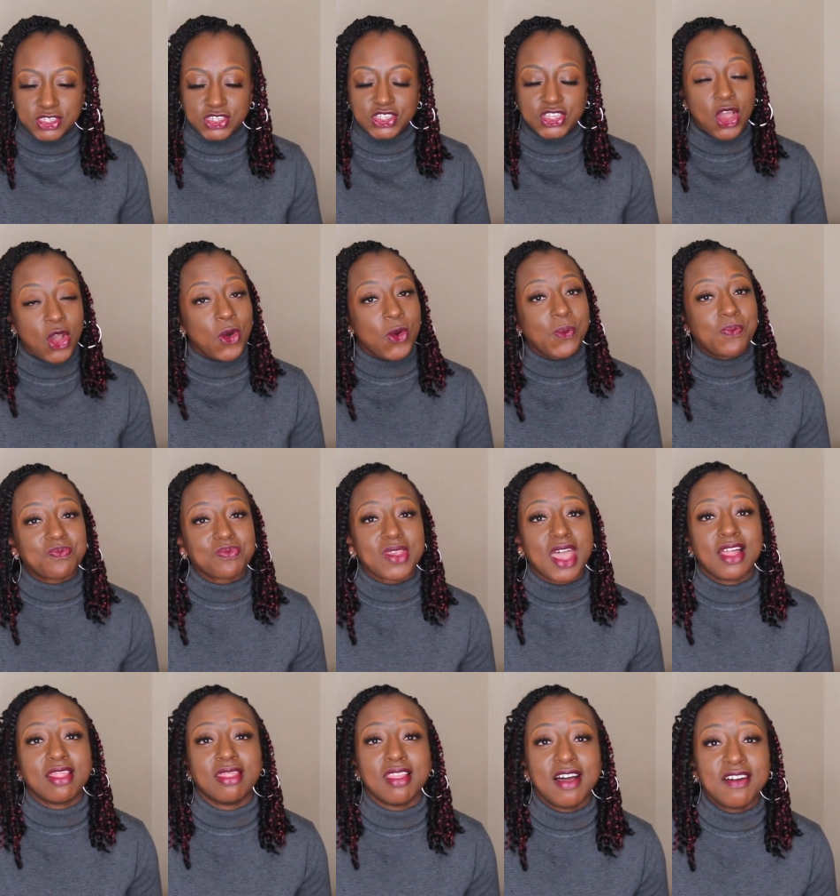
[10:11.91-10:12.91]
So
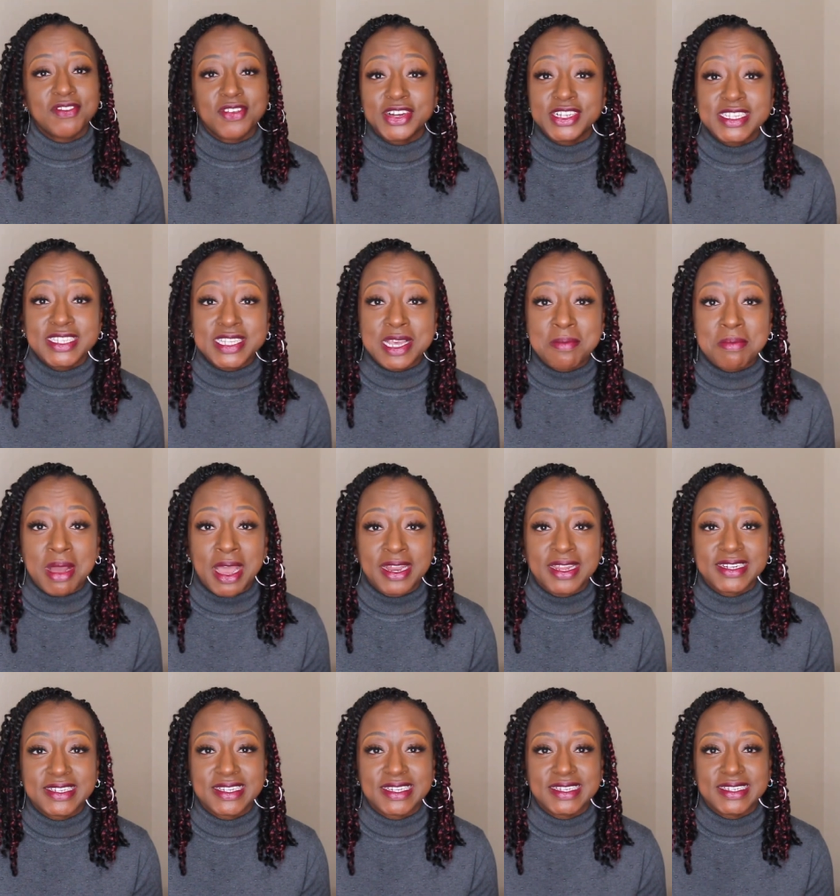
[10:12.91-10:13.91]
love on
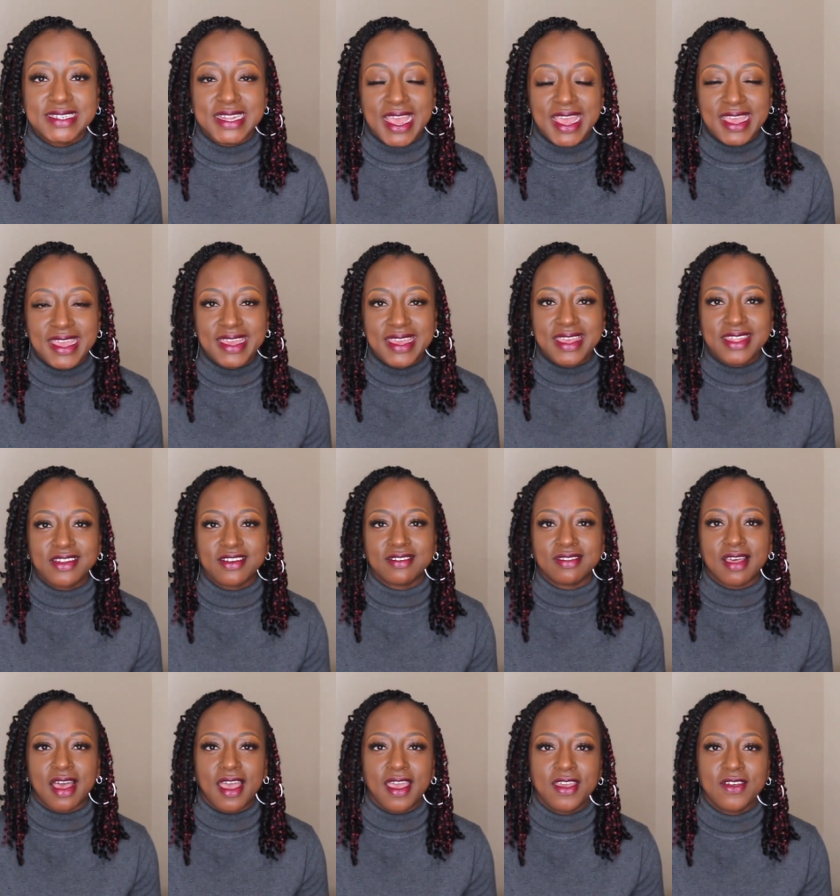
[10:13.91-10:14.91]
somebody today in your
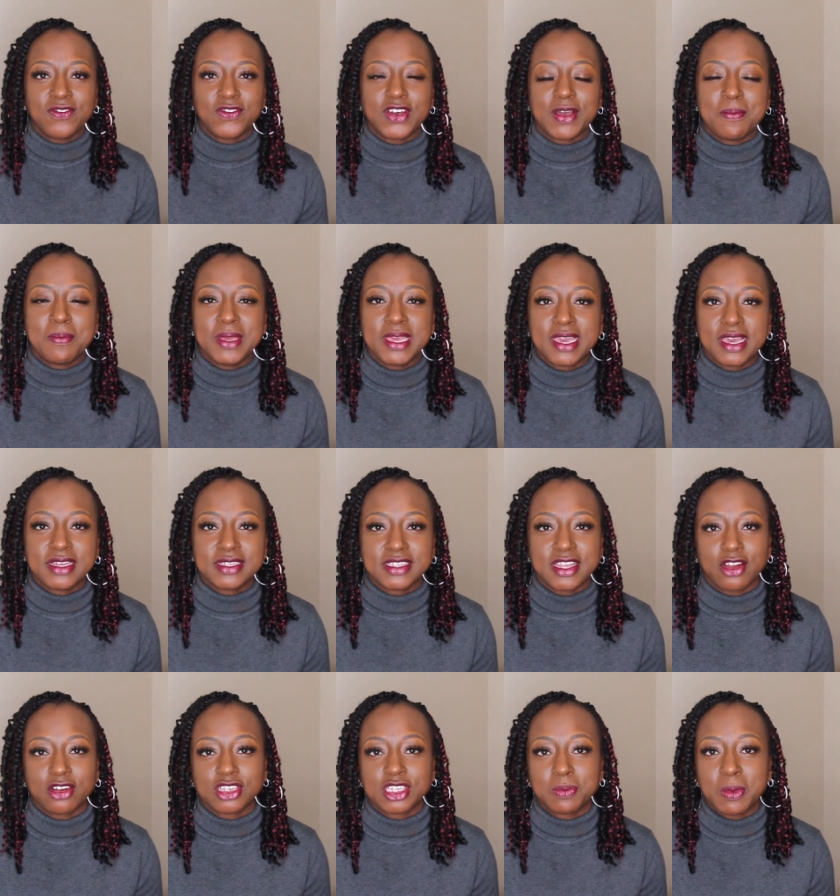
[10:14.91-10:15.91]
life because
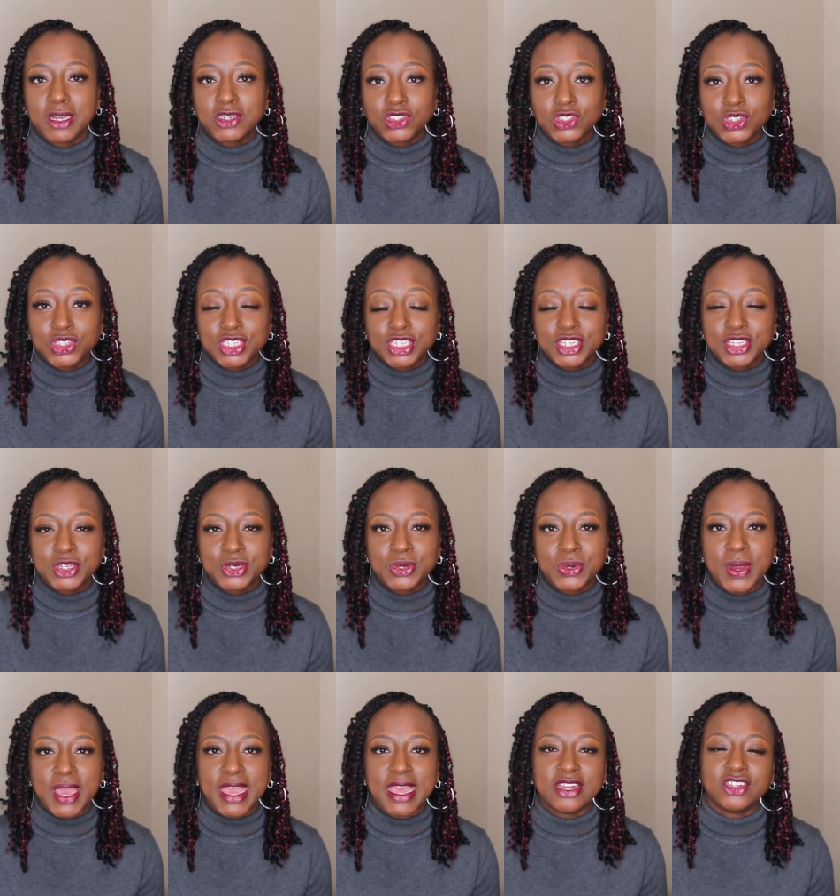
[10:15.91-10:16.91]
they're special to
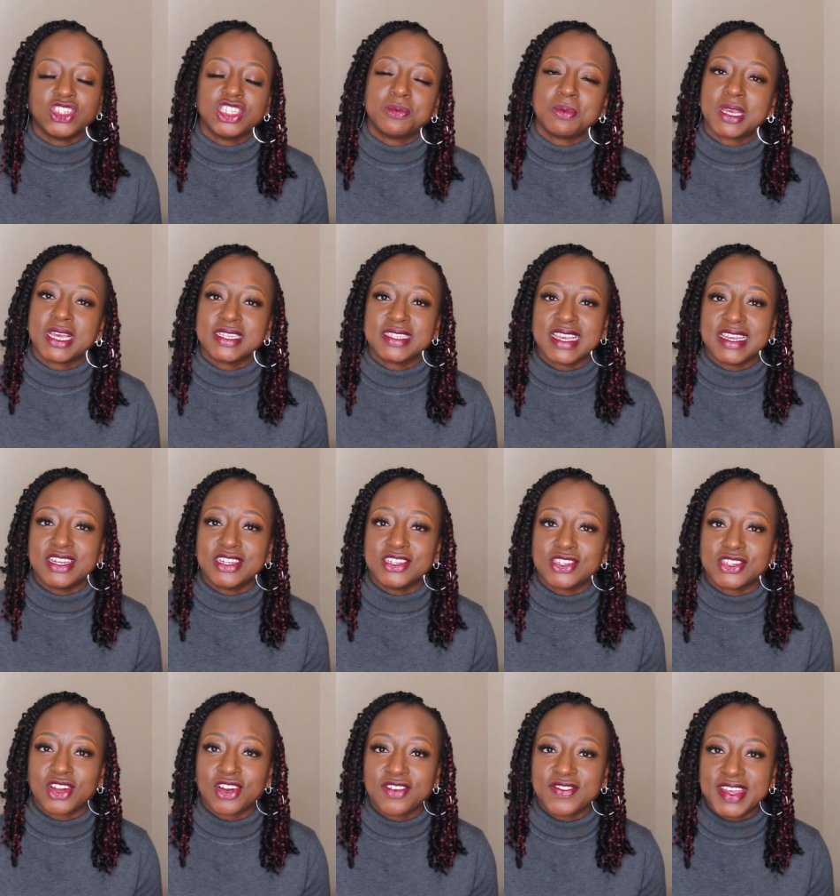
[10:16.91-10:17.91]
you and just because they
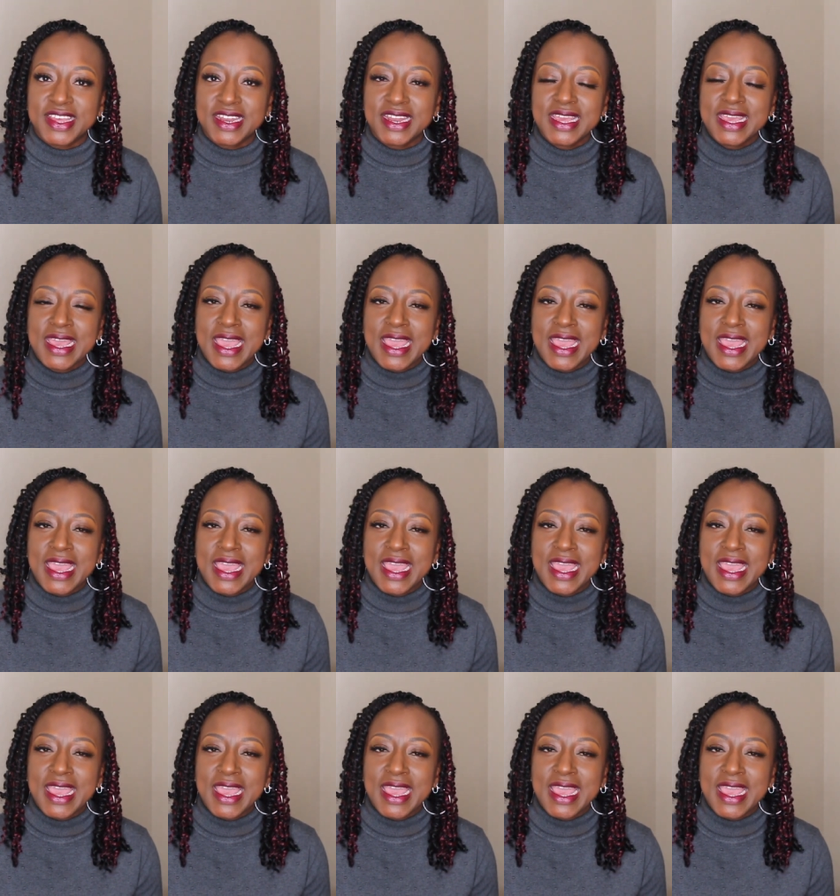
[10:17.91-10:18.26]
deserve it.